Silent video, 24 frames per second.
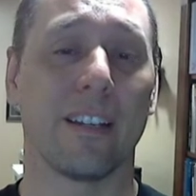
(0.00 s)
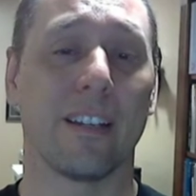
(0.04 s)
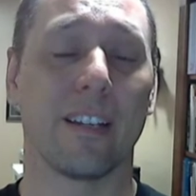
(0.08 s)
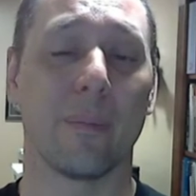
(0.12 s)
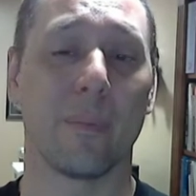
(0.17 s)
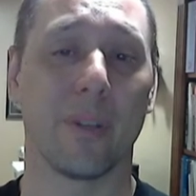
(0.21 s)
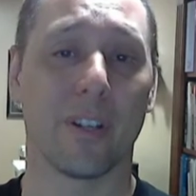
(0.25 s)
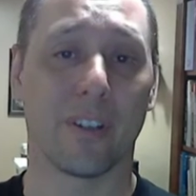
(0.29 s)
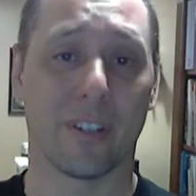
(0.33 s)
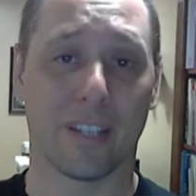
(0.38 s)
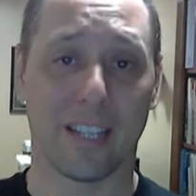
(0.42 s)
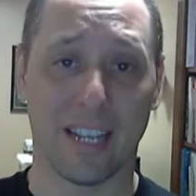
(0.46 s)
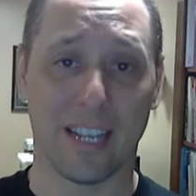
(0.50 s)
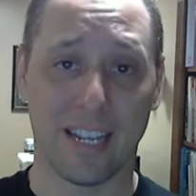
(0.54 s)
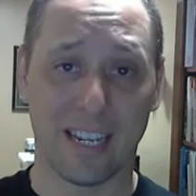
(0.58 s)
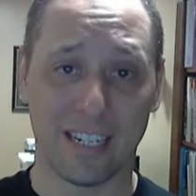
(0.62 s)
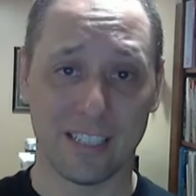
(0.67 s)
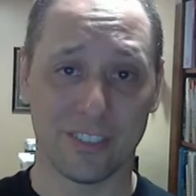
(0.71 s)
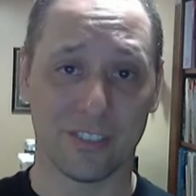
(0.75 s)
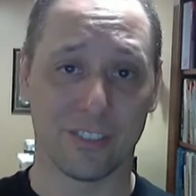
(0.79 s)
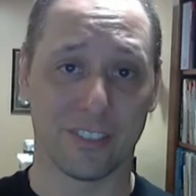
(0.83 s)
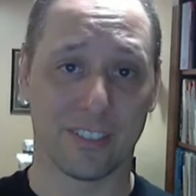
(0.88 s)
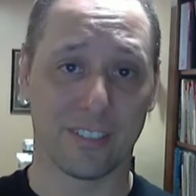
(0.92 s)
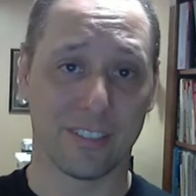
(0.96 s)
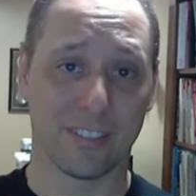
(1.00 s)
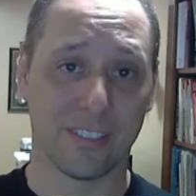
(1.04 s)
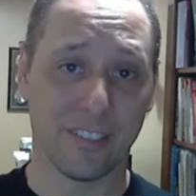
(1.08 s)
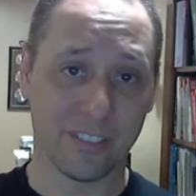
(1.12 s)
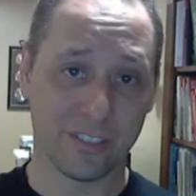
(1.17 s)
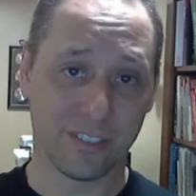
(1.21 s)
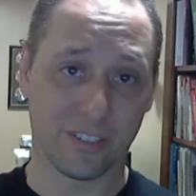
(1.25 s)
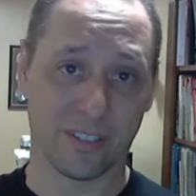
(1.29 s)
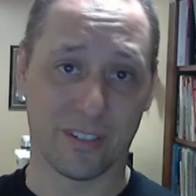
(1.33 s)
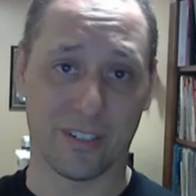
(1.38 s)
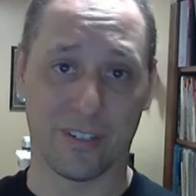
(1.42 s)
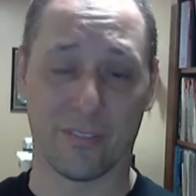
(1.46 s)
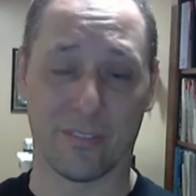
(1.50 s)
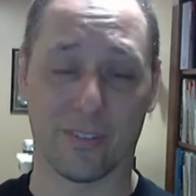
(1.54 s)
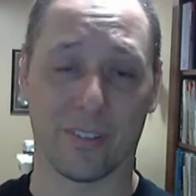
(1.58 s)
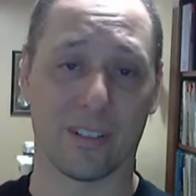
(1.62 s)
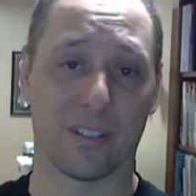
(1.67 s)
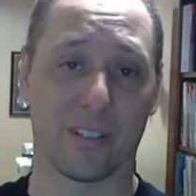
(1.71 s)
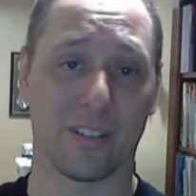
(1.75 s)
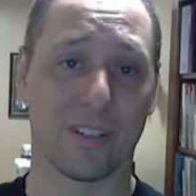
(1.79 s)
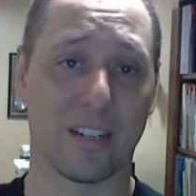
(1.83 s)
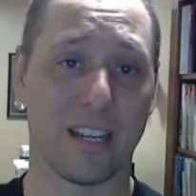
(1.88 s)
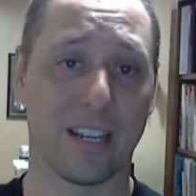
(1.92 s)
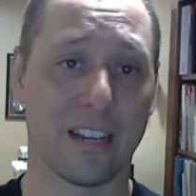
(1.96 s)
communication, sorry for the
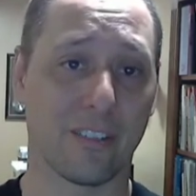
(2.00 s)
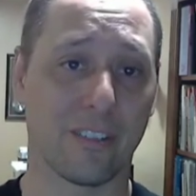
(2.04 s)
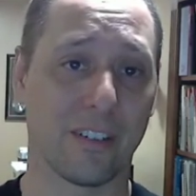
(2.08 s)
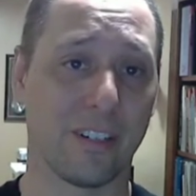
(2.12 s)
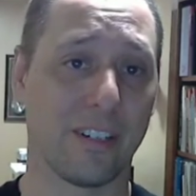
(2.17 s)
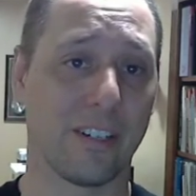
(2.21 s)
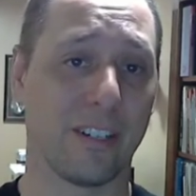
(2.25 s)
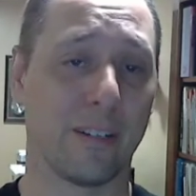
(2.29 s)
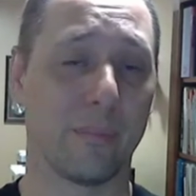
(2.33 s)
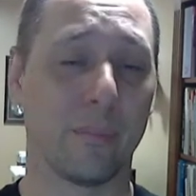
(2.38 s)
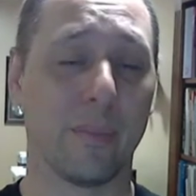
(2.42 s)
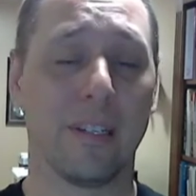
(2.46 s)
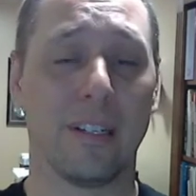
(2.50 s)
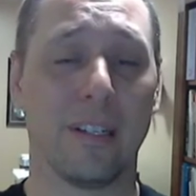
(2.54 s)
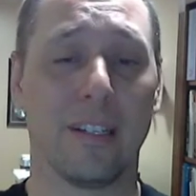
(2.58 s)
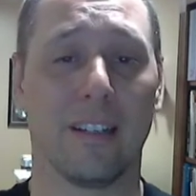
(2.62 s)
long acronym,